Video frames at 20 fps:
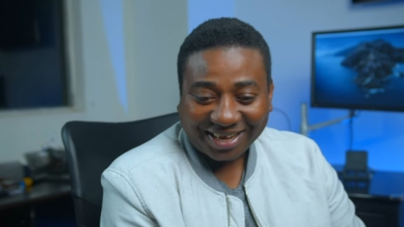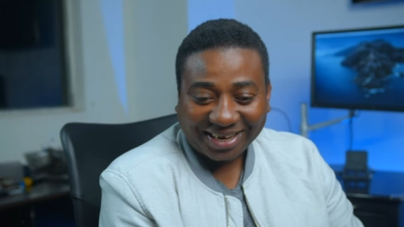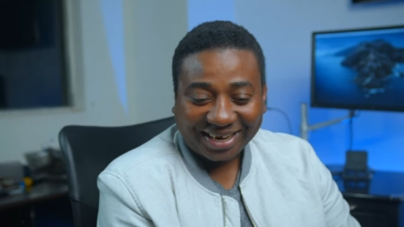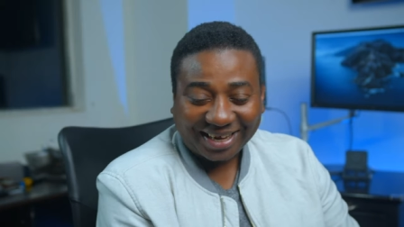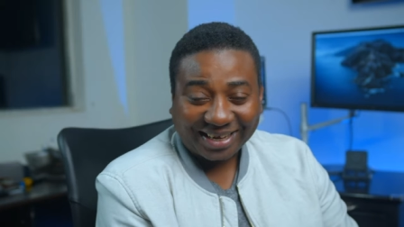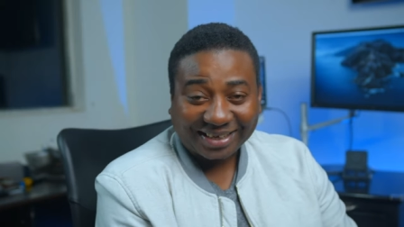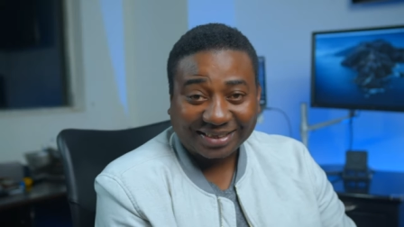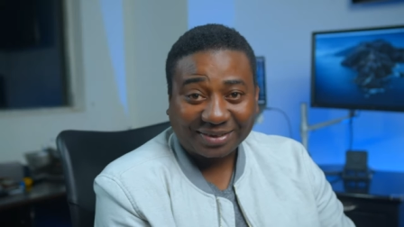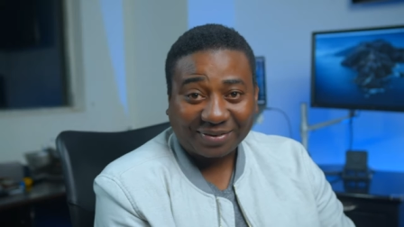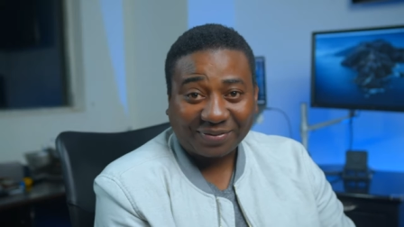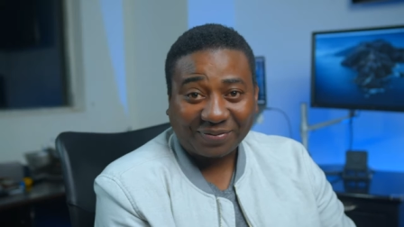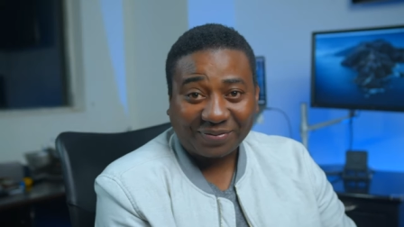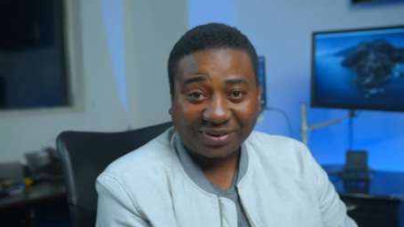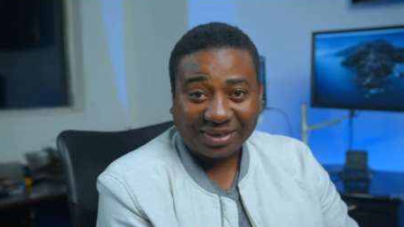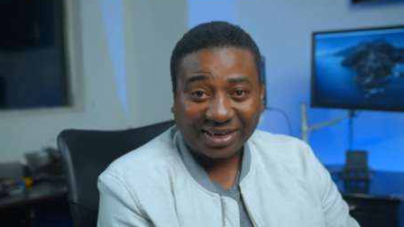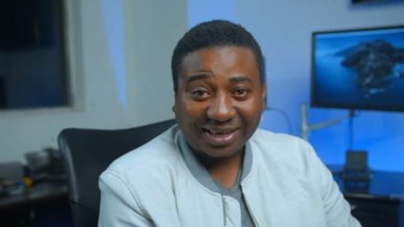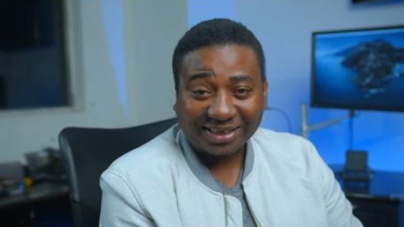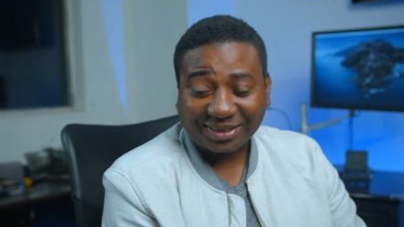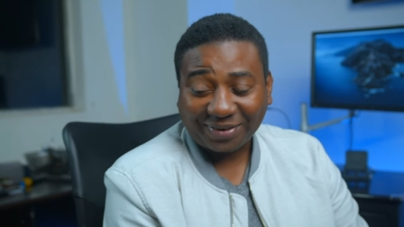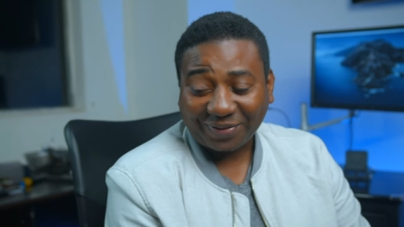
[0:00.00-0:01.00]
That's the,
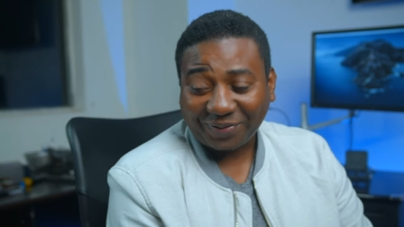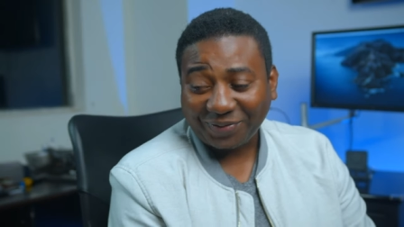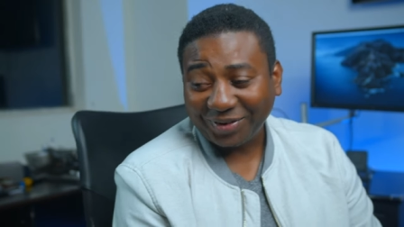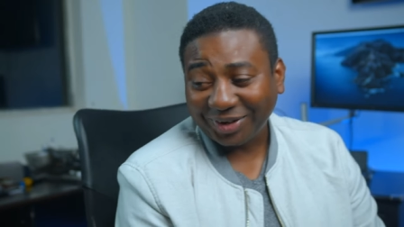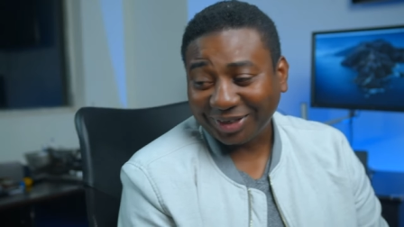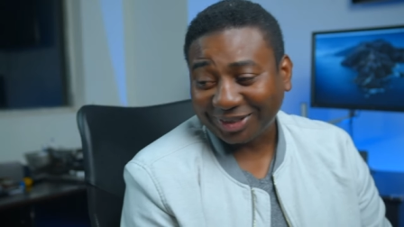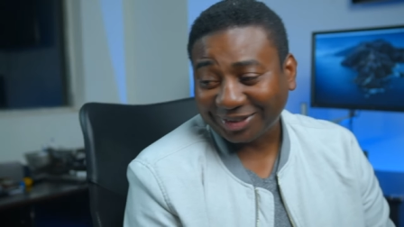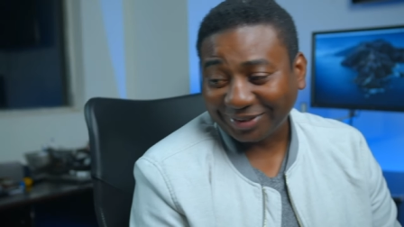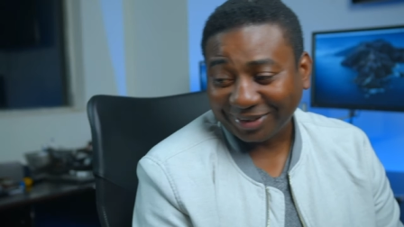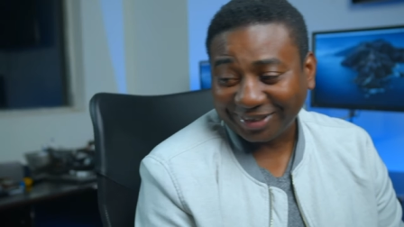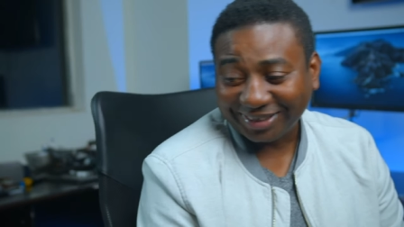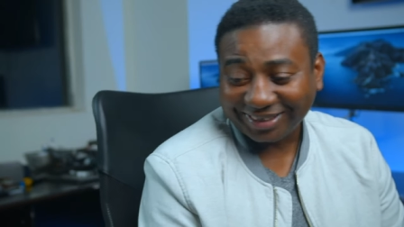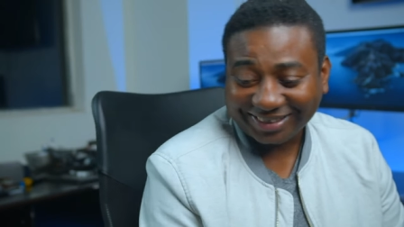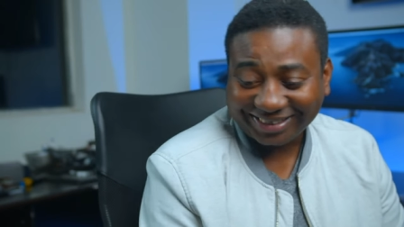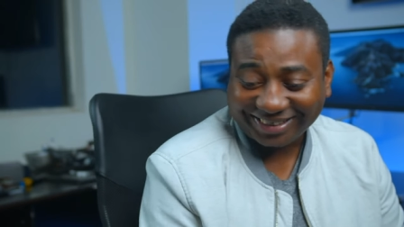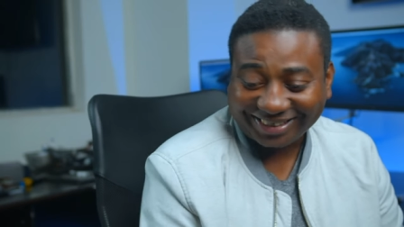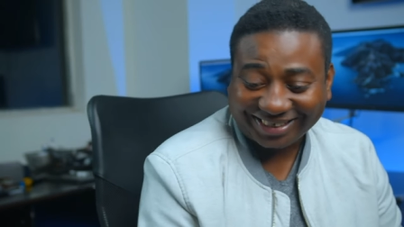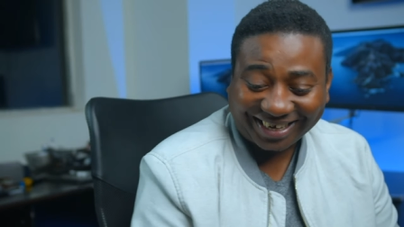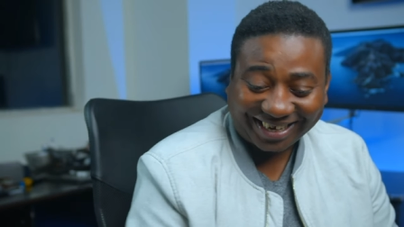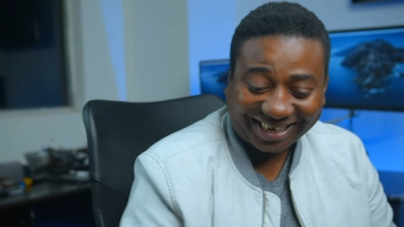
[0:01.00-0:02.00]
that's the first one, this
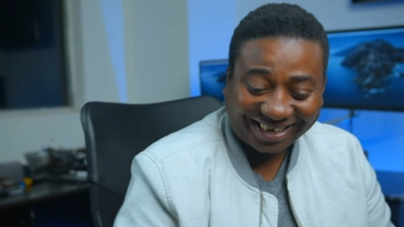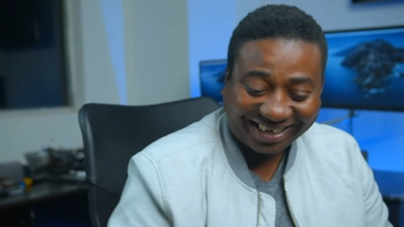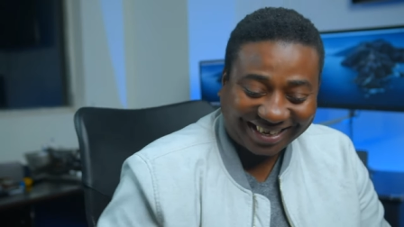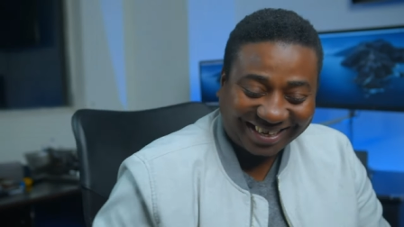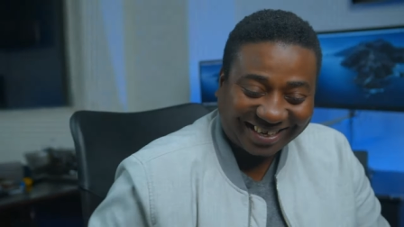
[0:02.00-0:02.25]
chair.